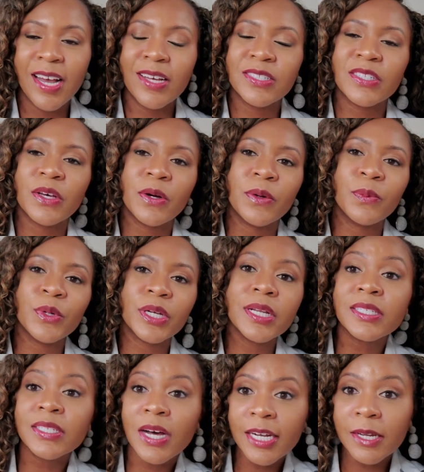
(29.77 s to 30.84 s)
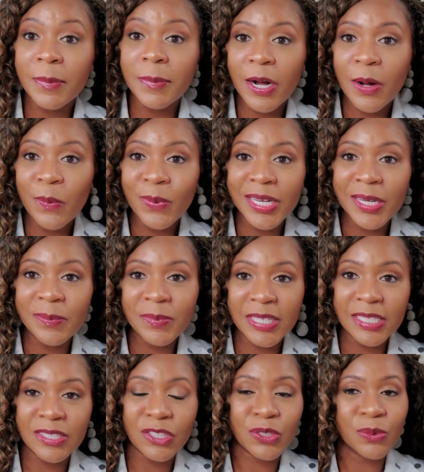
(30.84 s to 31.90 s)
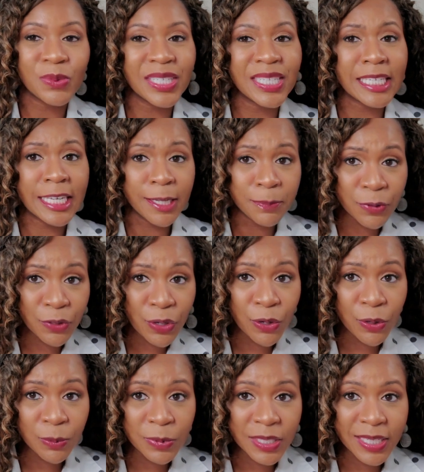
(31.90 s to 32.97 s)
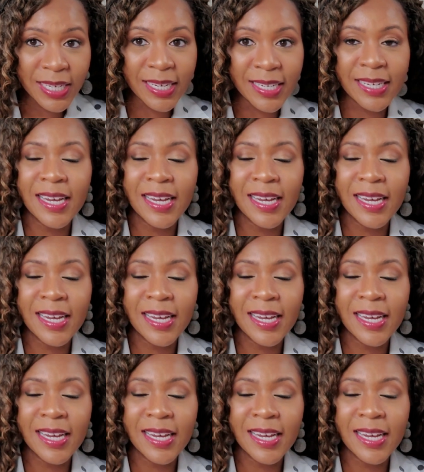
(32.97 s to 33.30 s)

So we're going to talk about what it means to really keep your home clean,